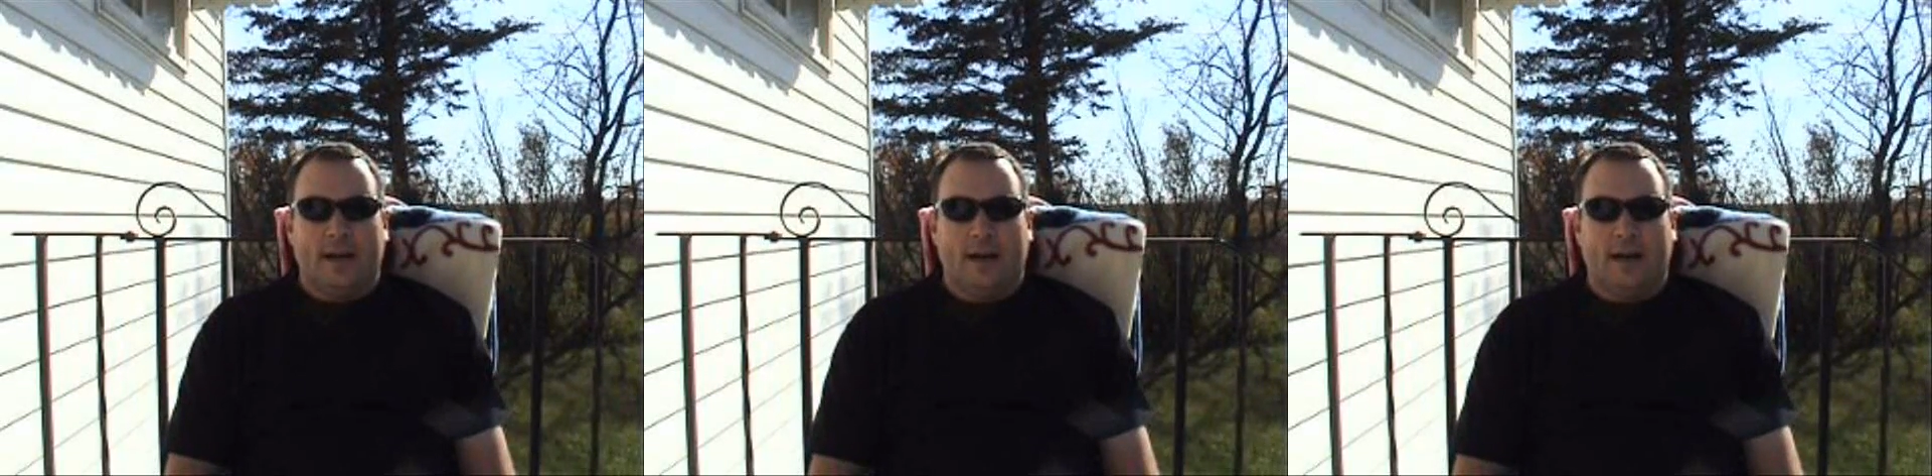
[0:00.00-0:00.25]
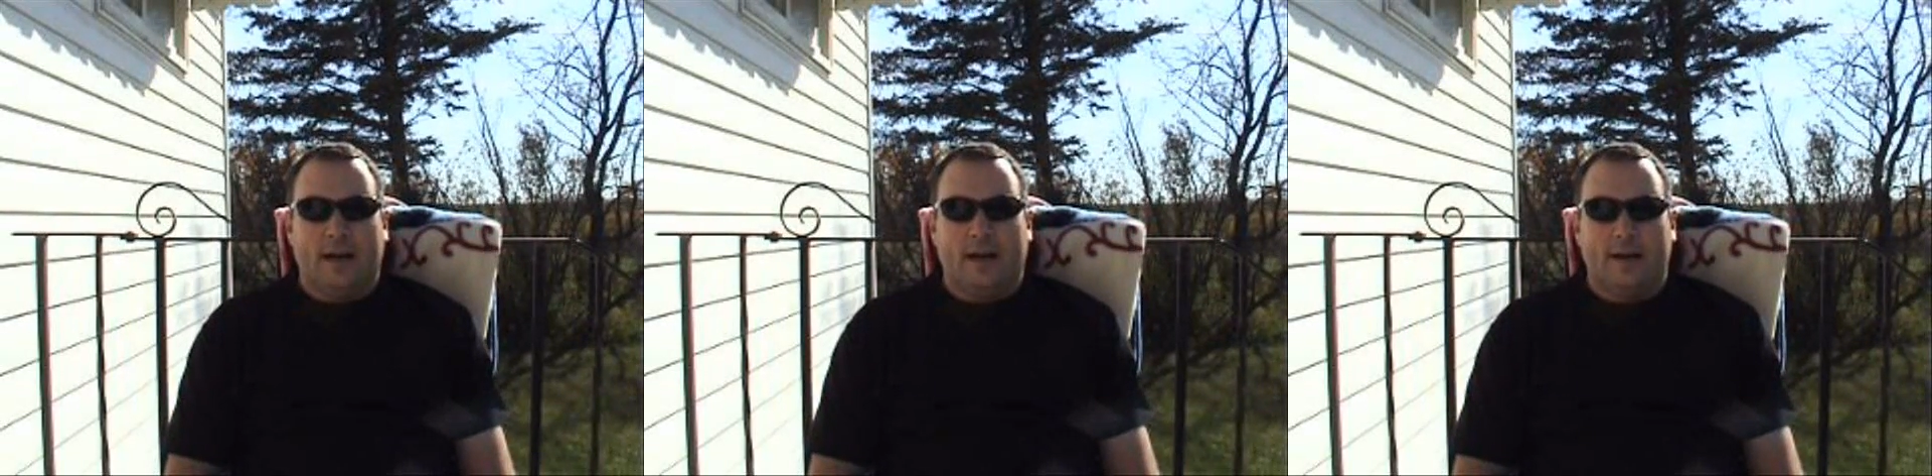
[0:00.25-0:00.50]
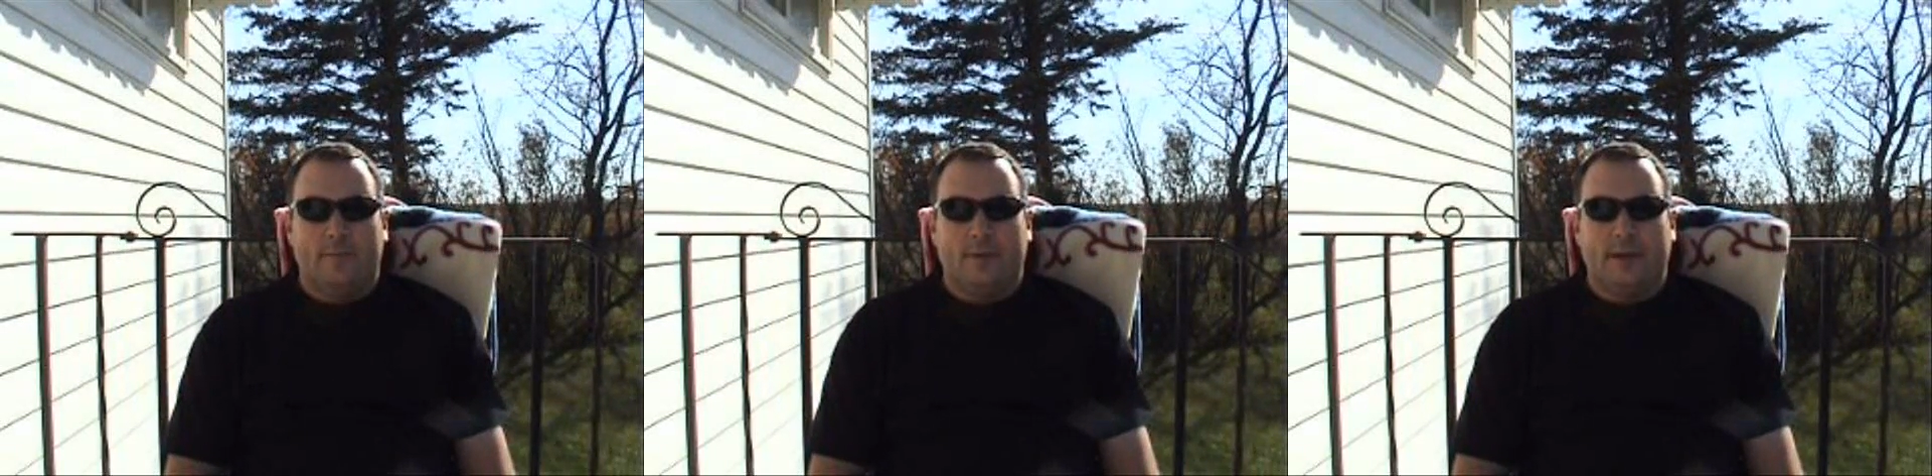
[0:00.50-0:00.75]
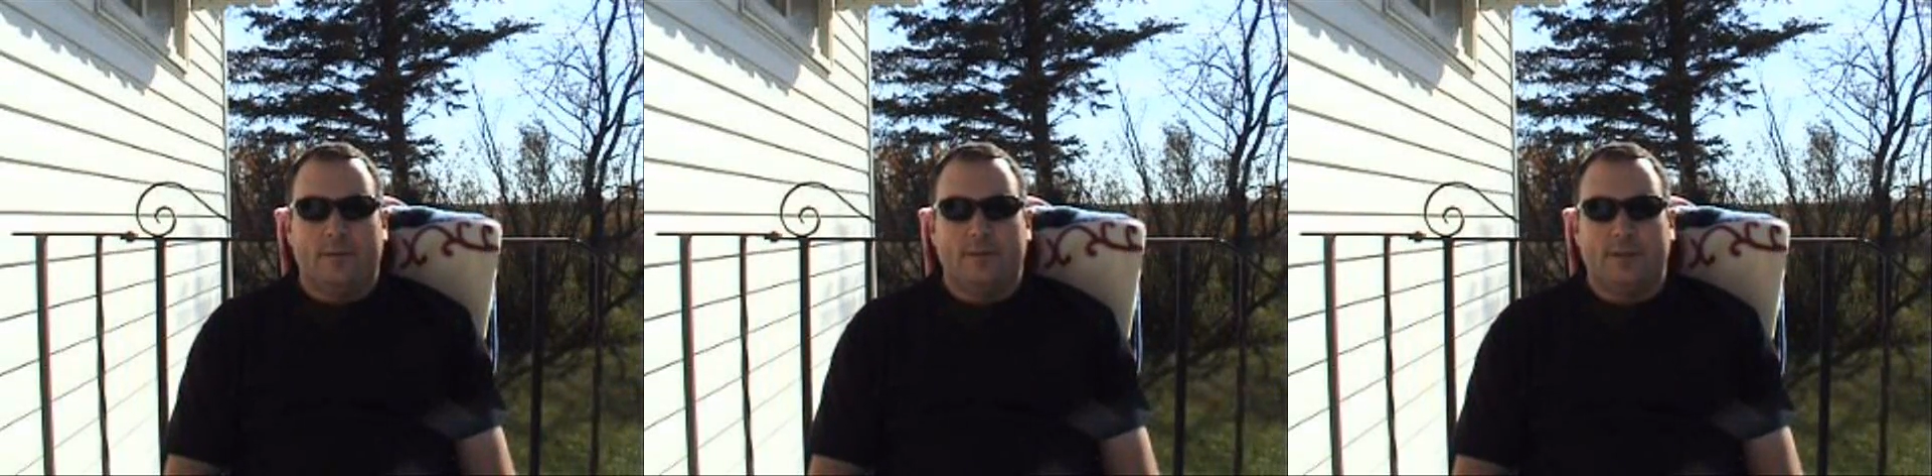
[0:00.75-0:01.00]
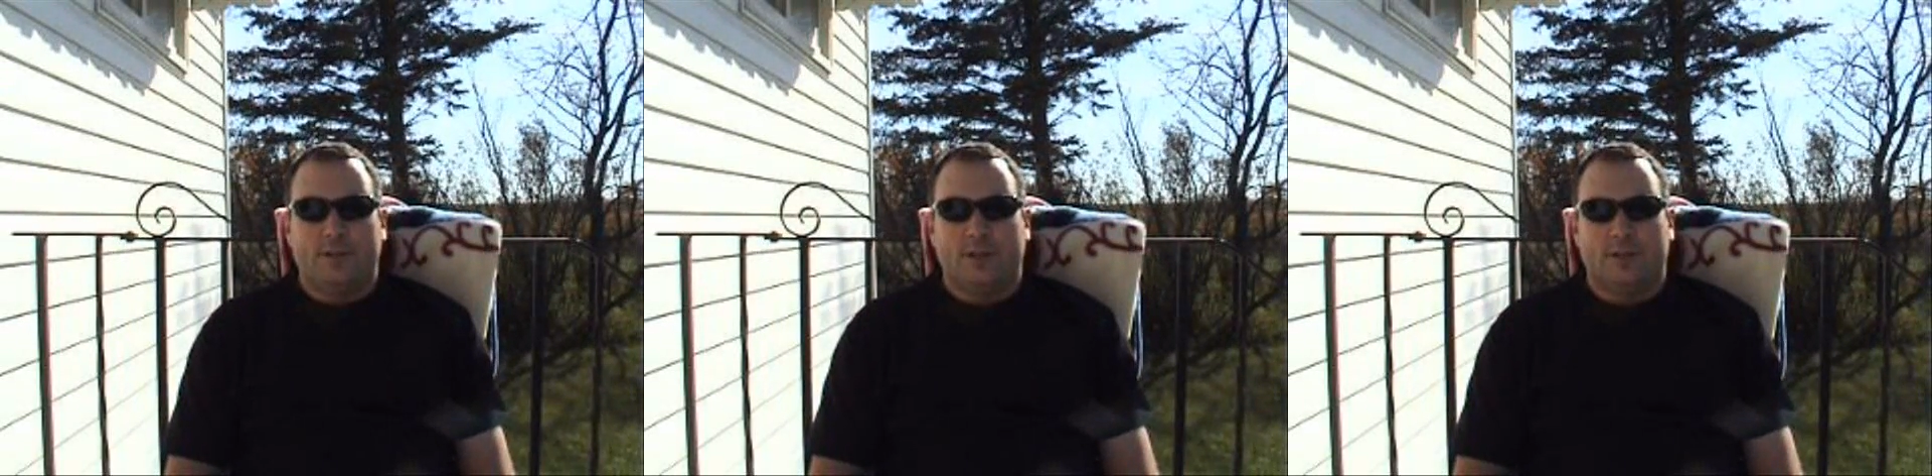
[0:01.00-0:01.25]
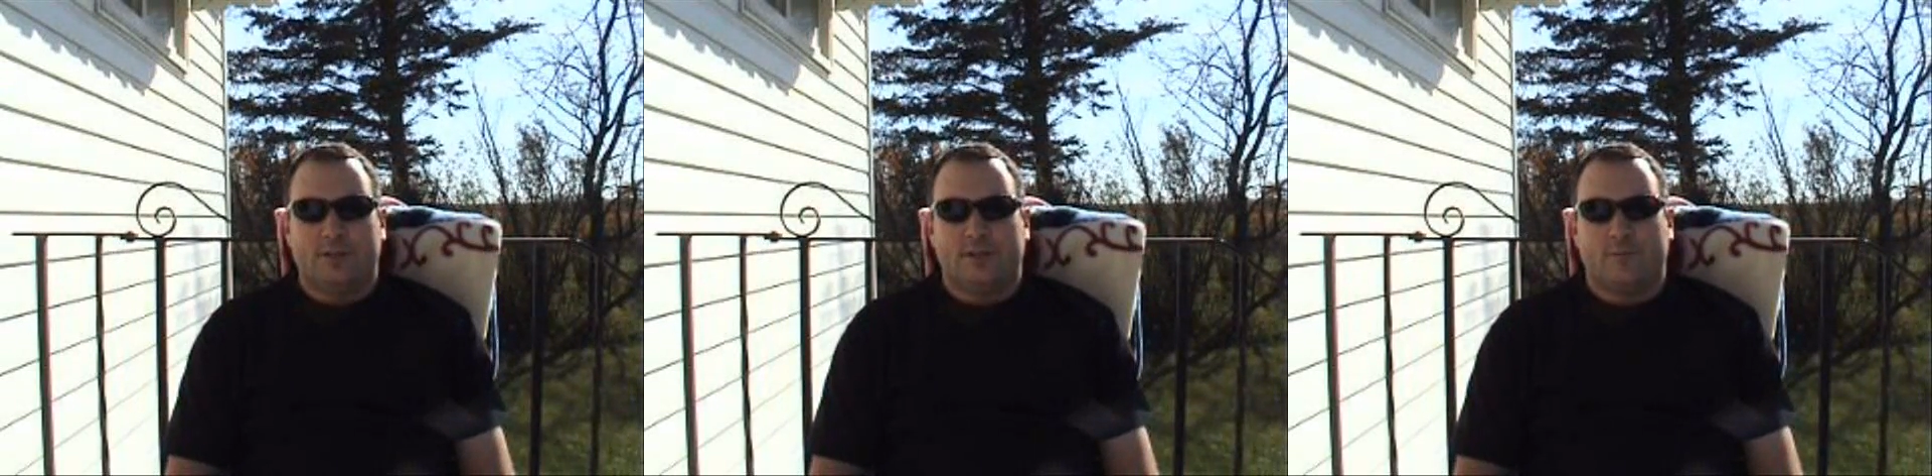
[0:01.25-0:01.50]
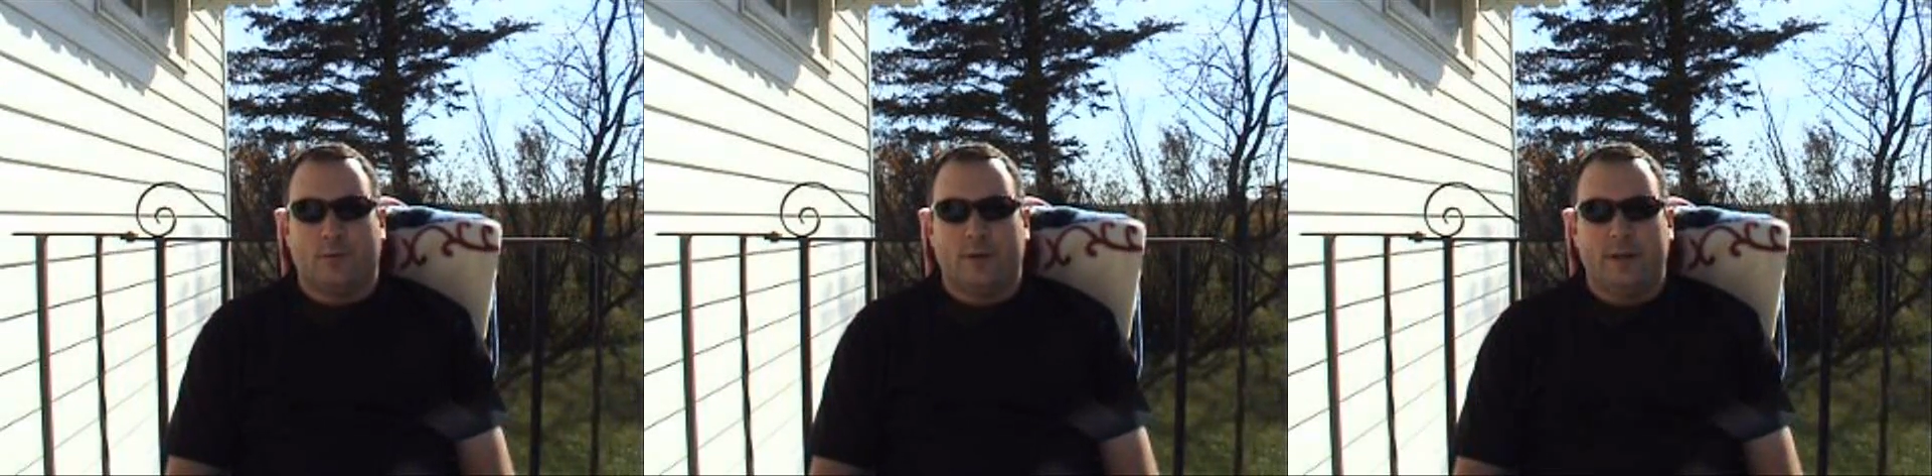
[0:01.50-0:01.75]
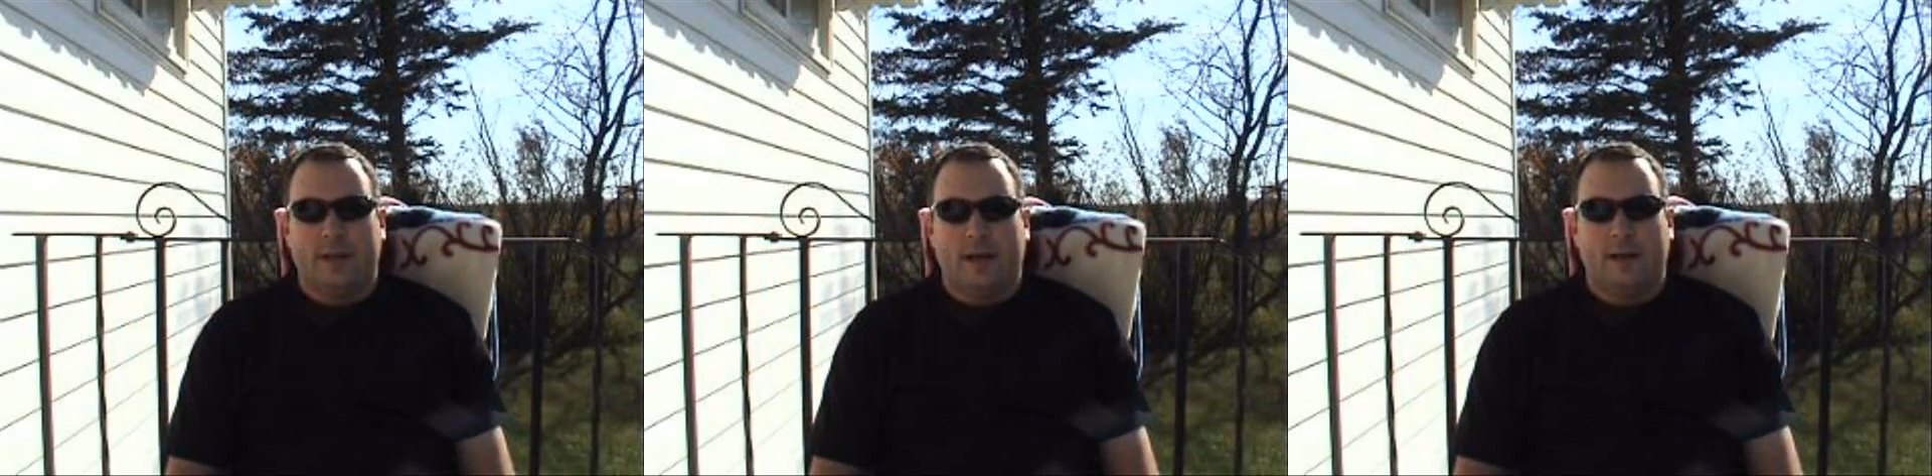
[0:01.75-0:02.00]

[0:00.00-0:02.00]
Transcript: But yeah, we did church this morning.